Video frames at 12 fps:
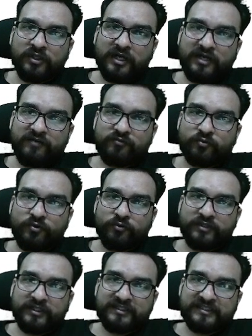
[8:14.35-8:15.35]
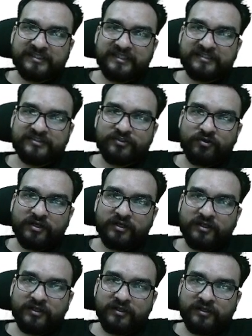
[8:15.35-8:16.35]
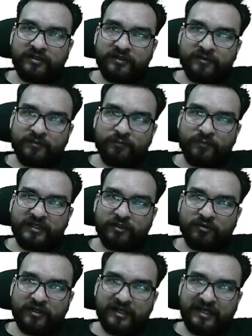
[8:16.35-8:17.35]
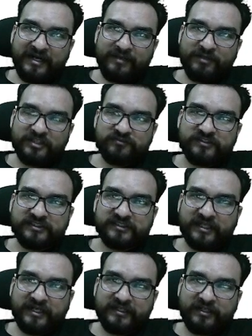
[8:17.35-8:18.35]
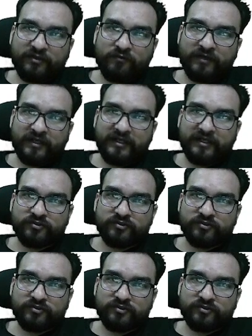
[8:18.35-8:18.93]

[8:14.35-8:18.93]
I have told you that this is your particular landmass which is connecting over here.